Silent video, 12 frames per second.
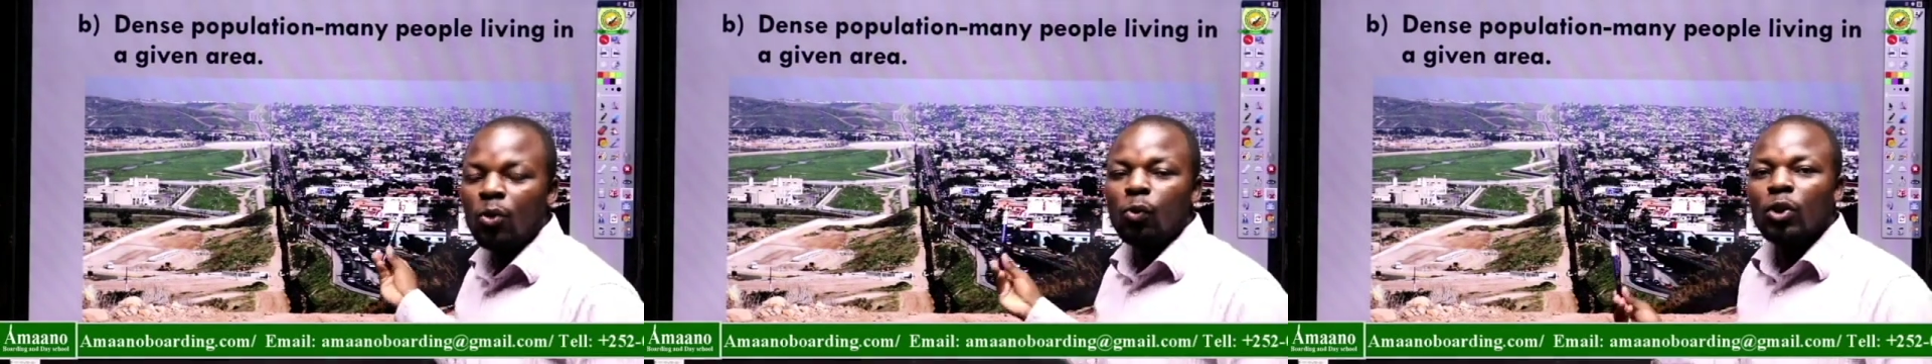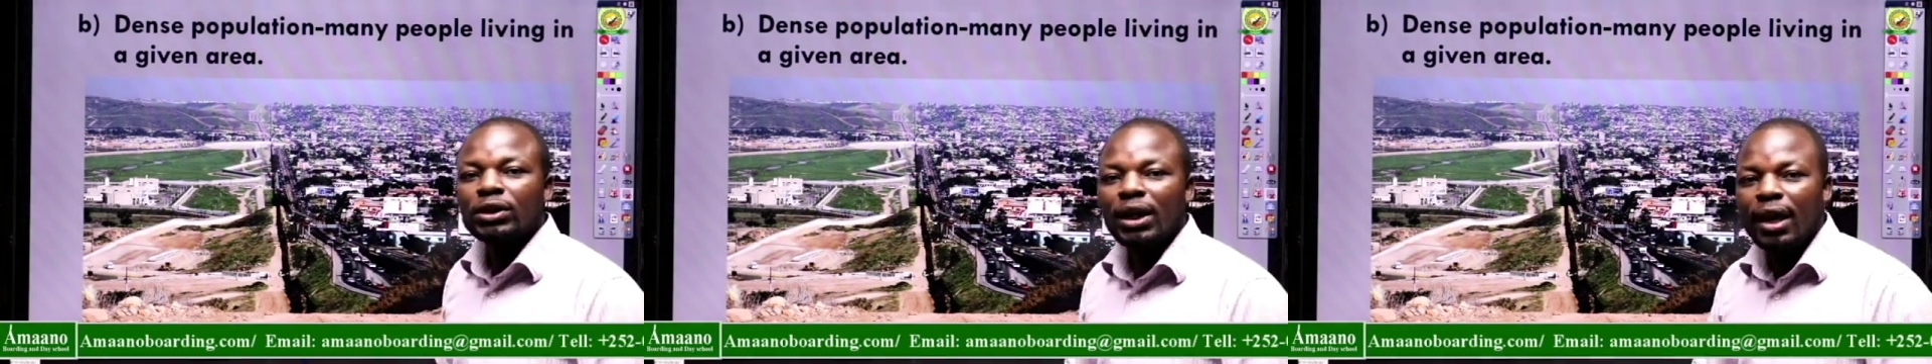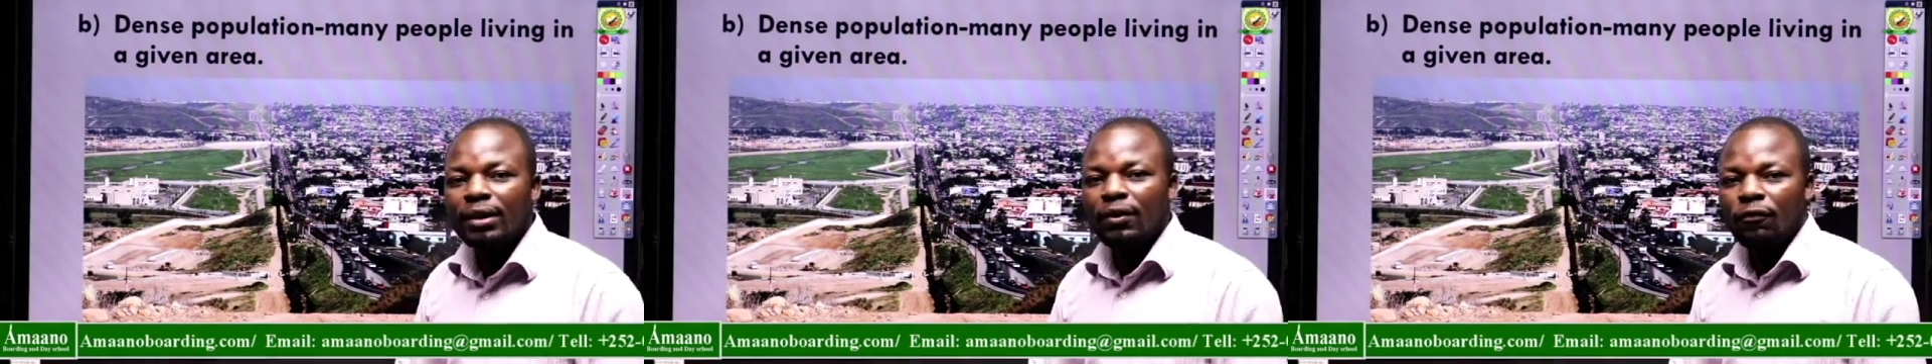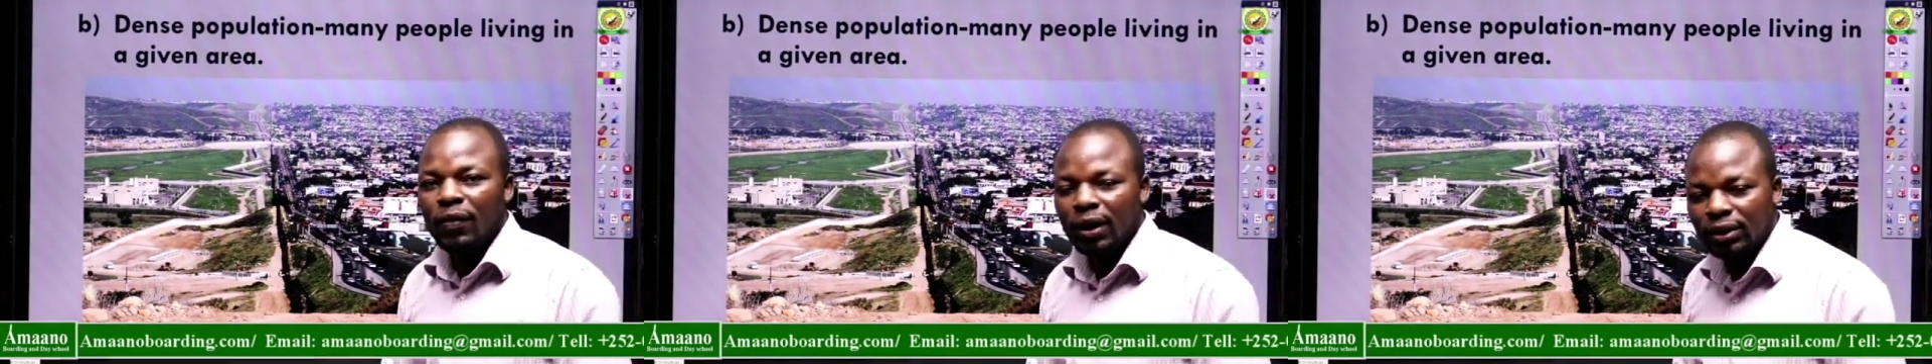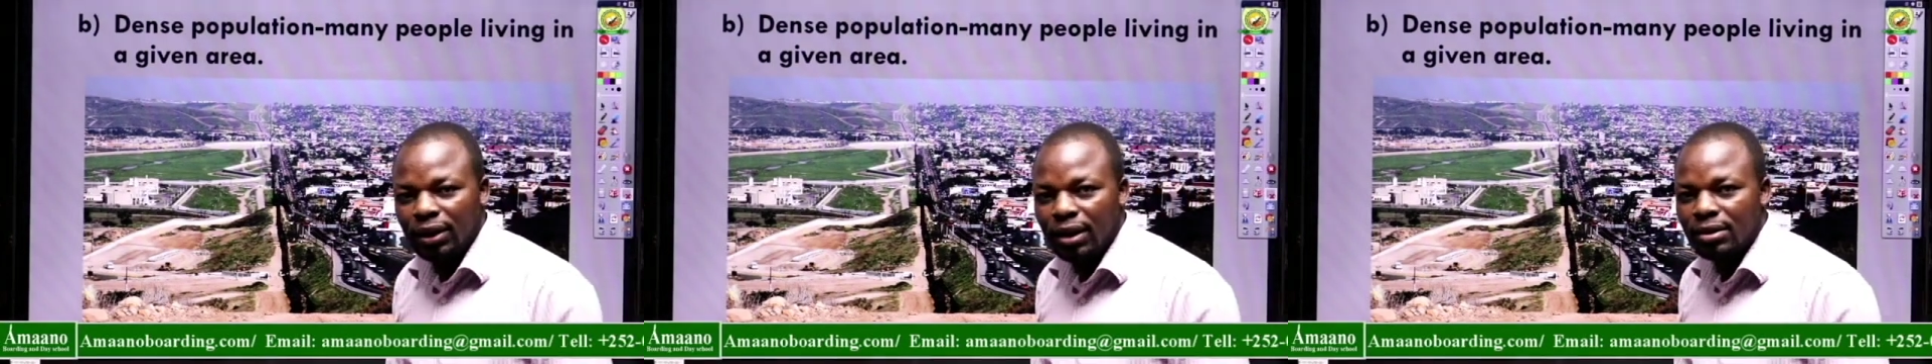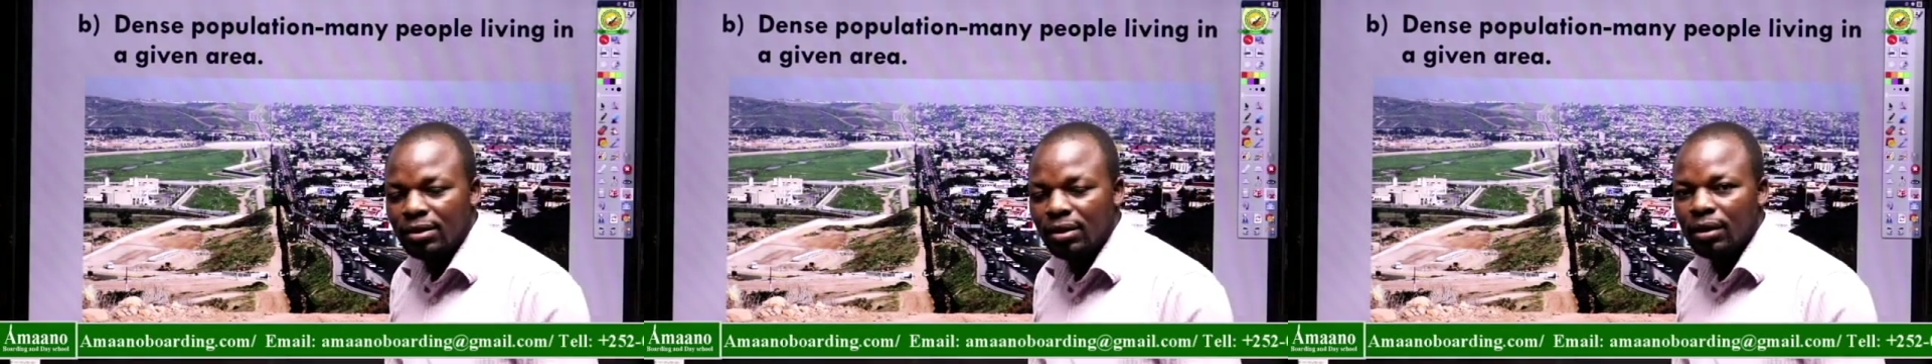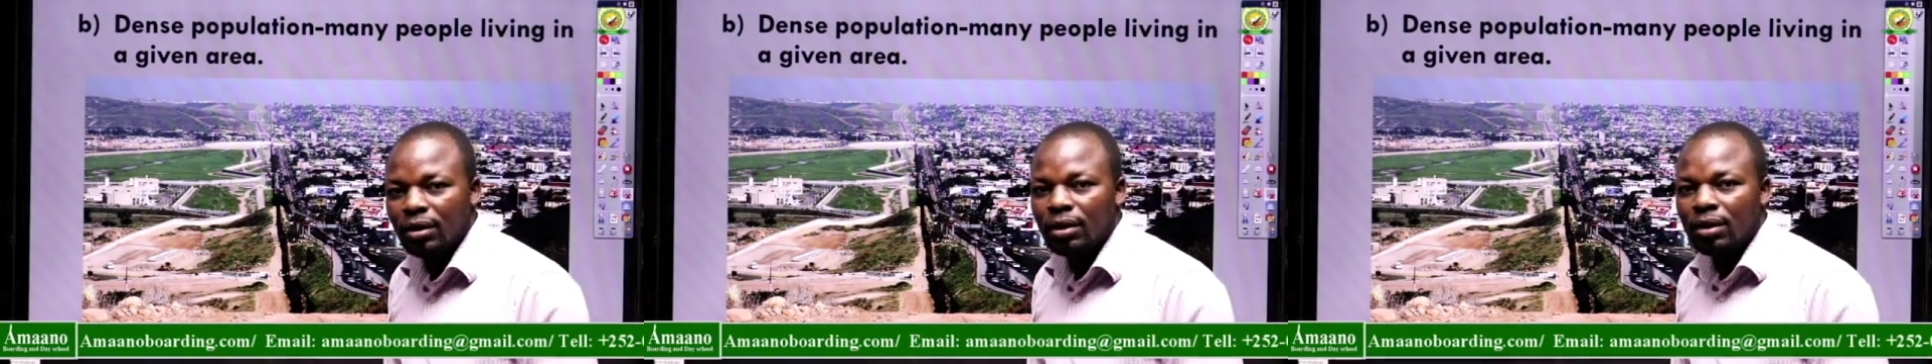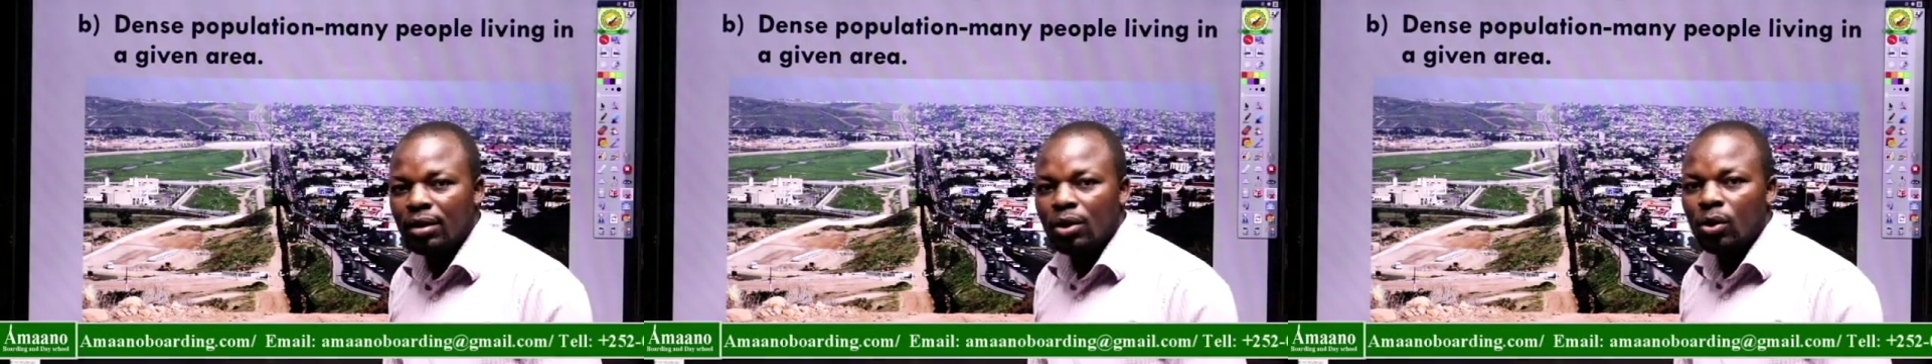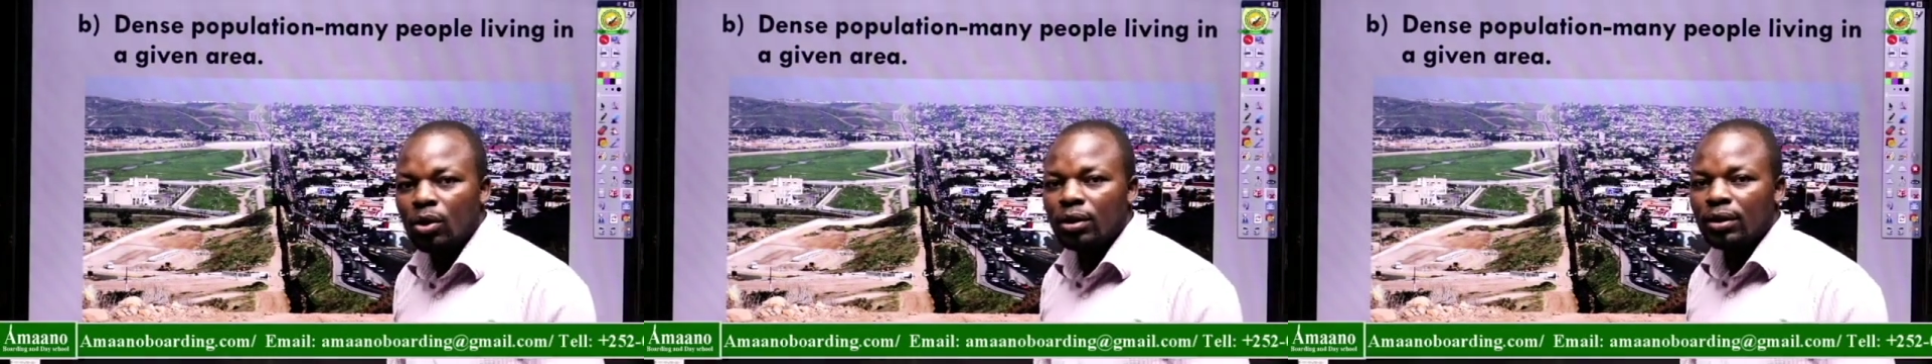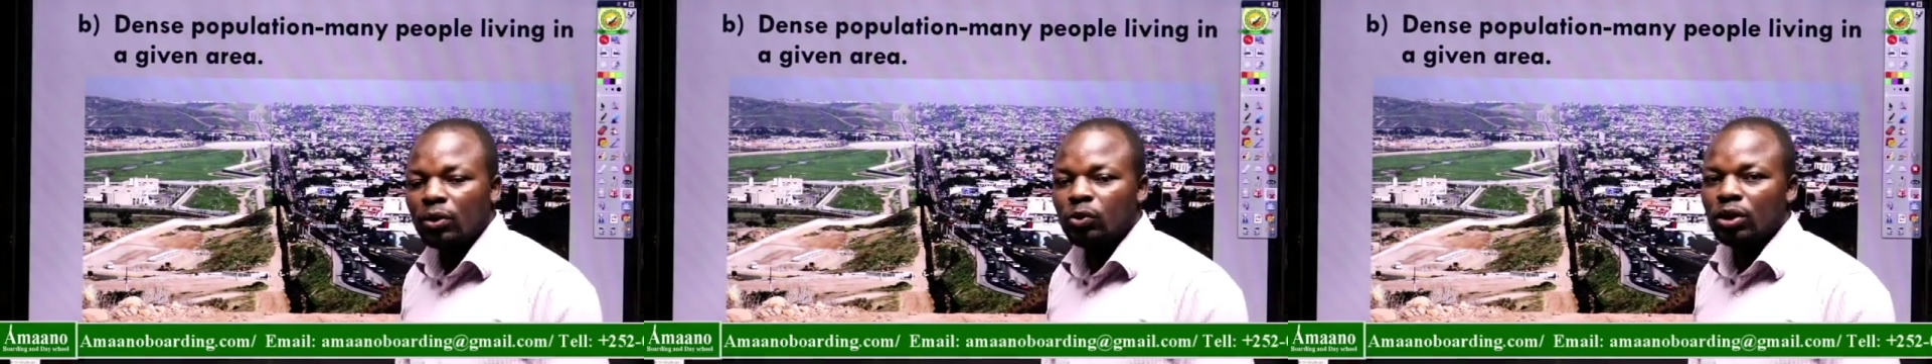What are the factors that